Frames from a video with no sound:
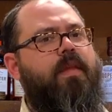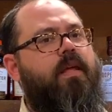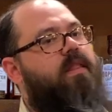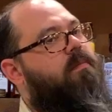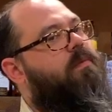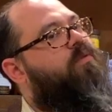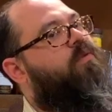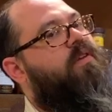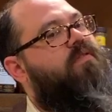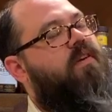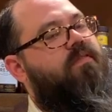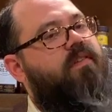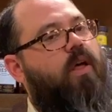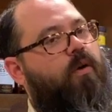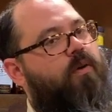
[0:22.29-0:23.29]
It'll be
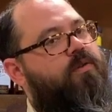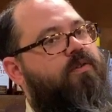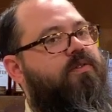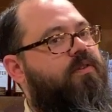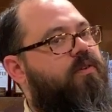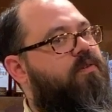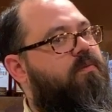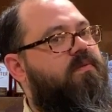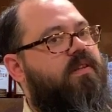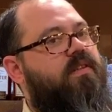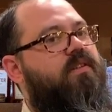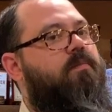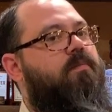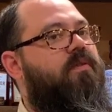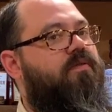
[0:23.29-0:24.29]
$25. There's still some
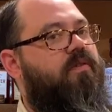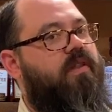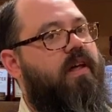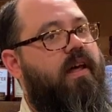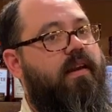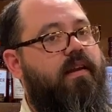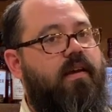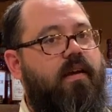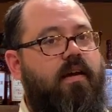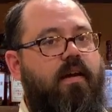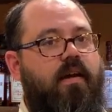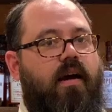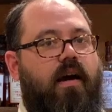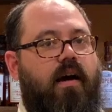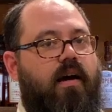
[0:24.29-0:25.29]
seats open for that.
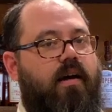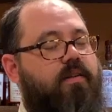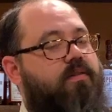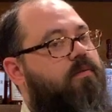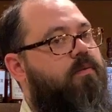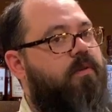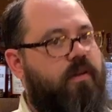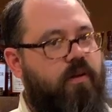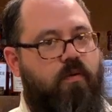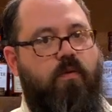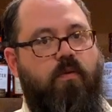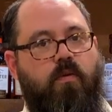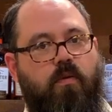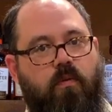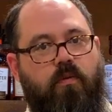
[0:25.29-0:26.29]
It's a really
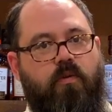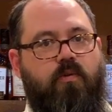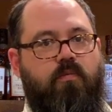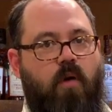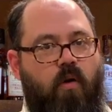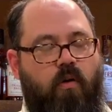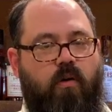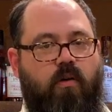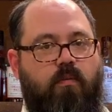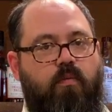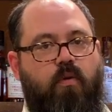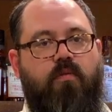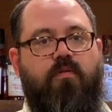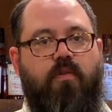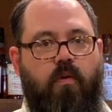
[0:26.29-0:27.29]
cool, smaller
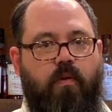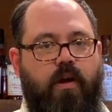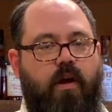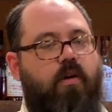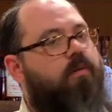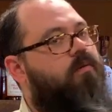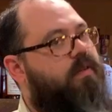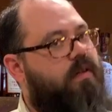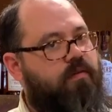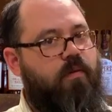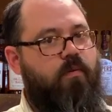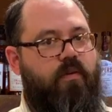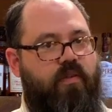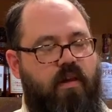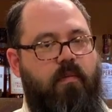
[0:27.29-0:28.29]
portfolio. Definitely
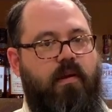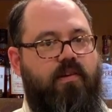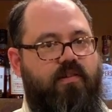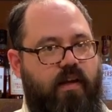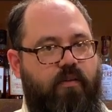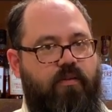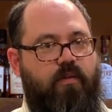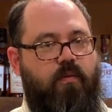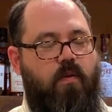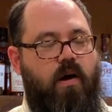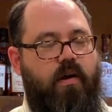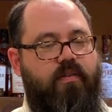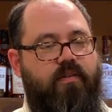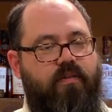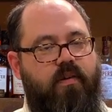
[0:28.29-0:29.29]
worth coming and check out their
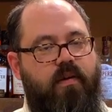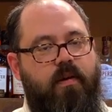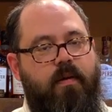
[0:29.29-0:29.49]
wines.